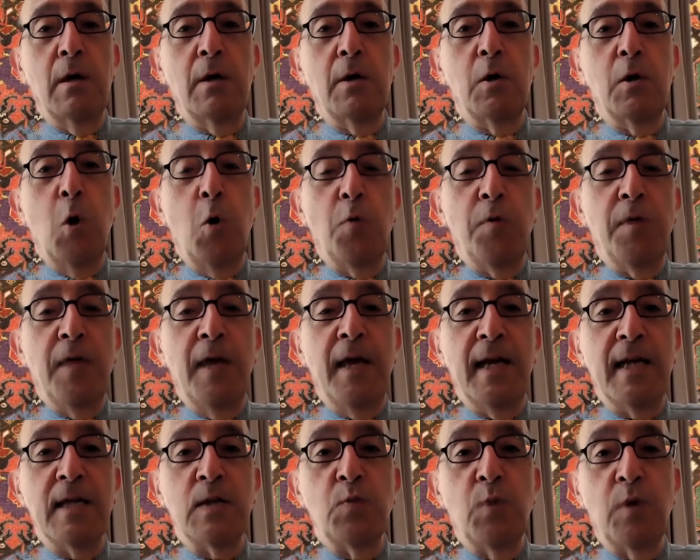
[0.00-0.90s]
go there
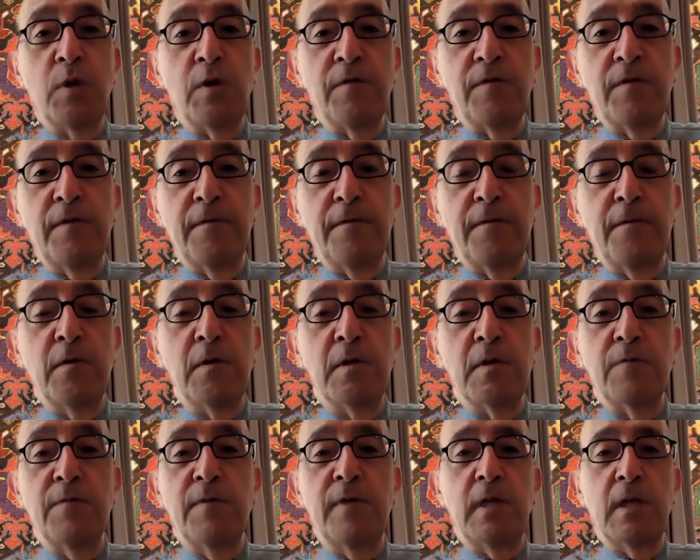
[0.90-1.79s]
as one of the
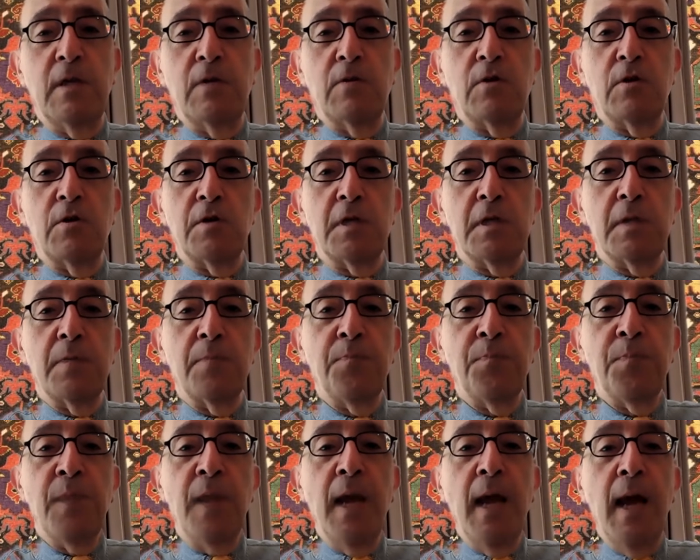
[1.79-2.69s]
first visitors.
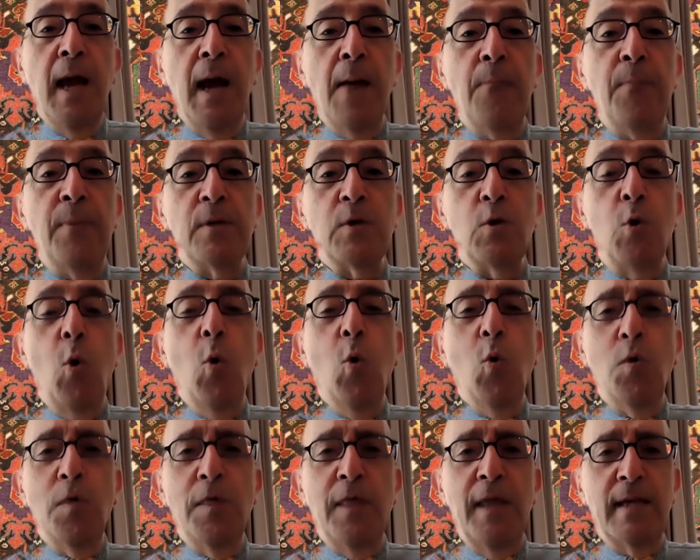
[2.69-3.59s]
But
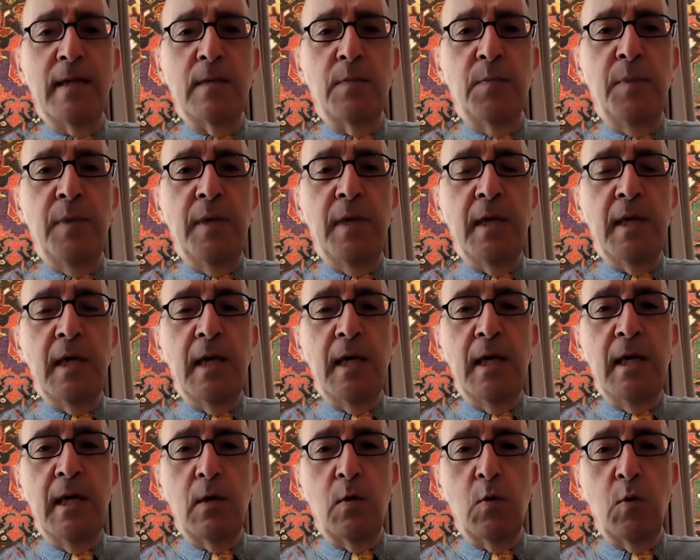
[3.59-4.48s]
all that being
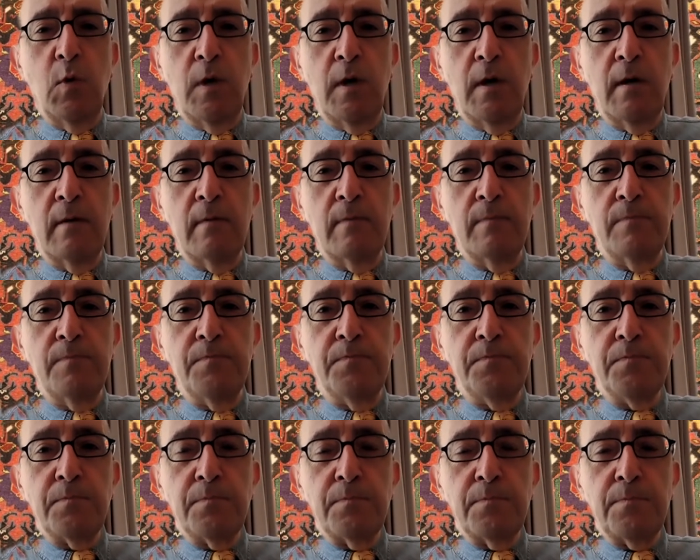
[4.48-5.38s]
equal,
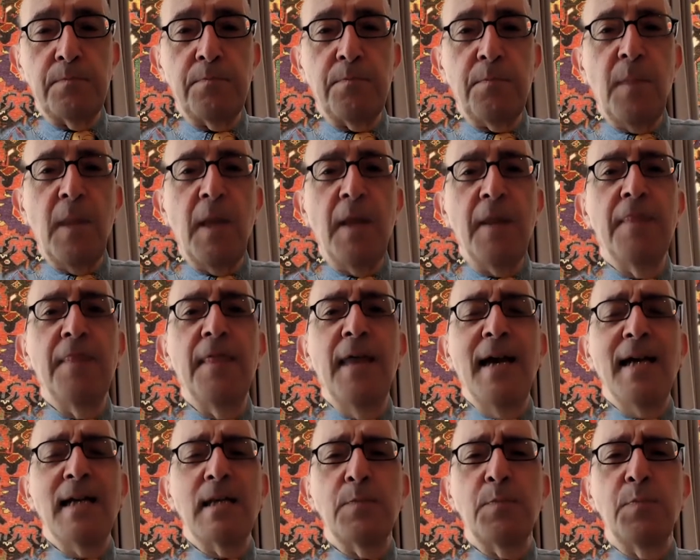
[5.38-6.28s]

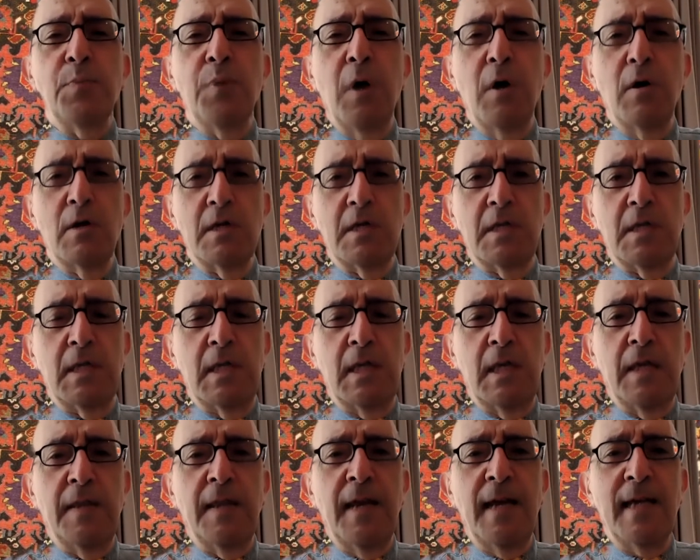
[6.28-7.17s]
that
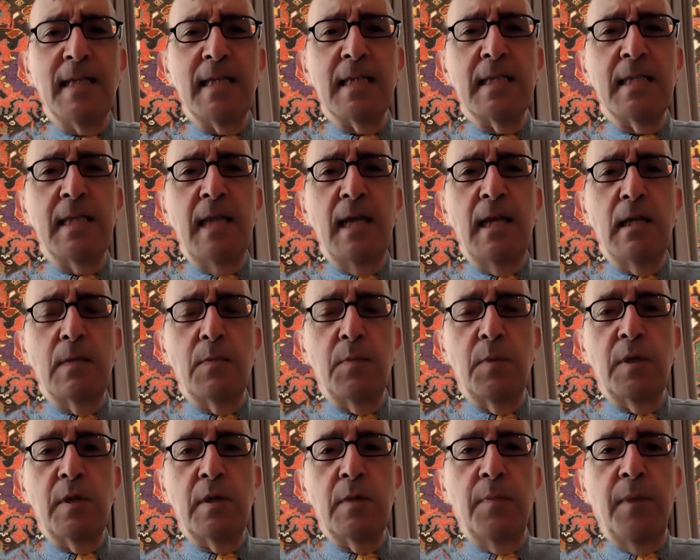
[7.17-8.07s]
policy, that
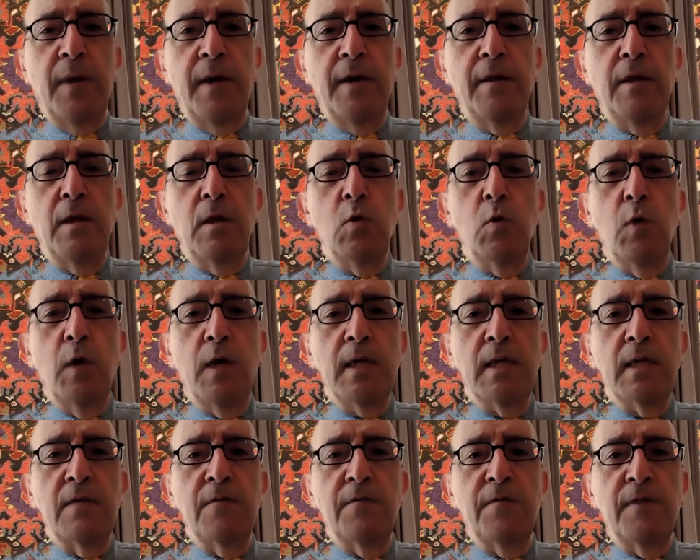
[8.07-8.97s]
statement by the
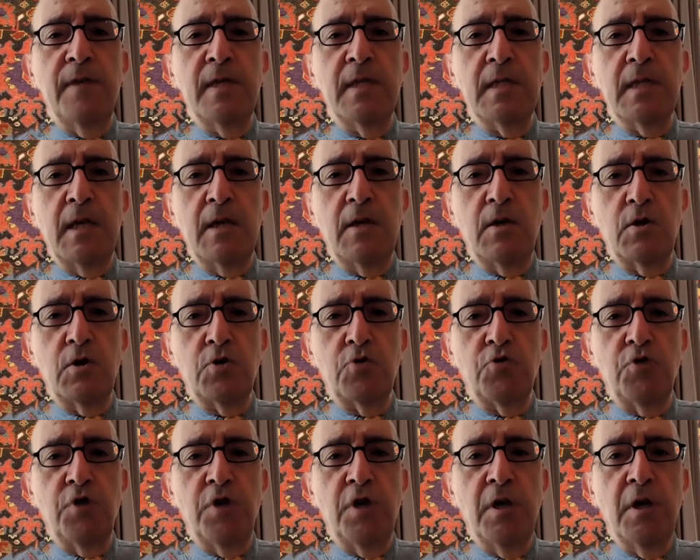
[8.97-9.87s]
US Defense
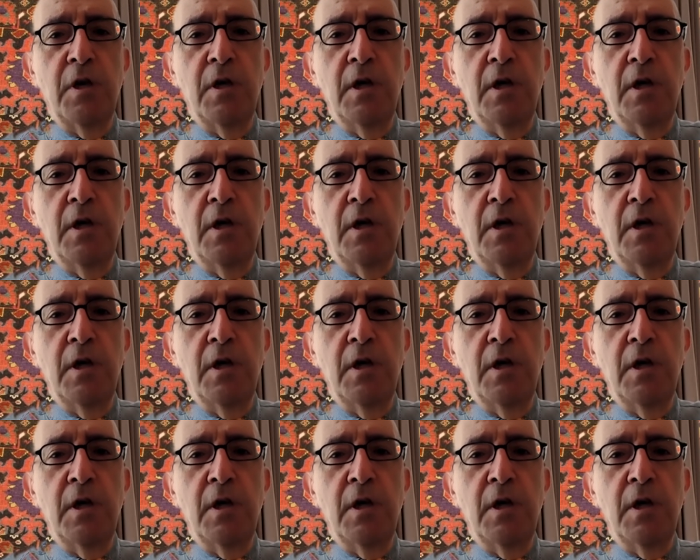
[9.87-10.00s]
Secretary,